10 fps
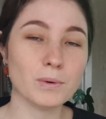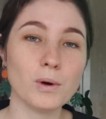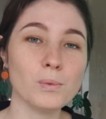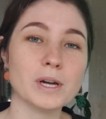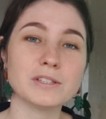
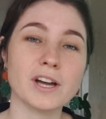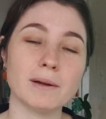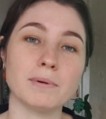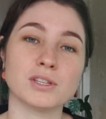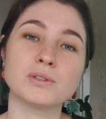what
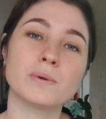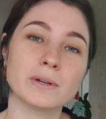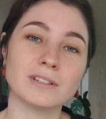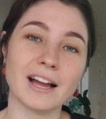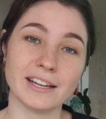type of
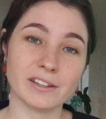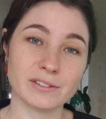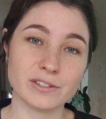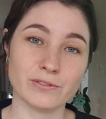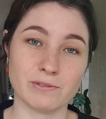soil I
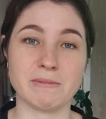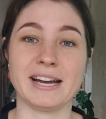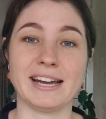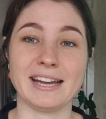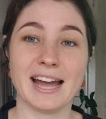use for
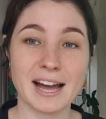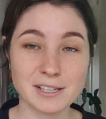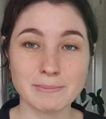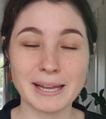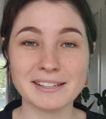my
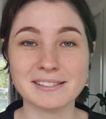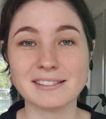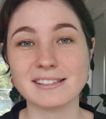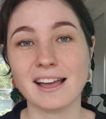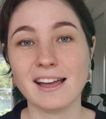houseplants.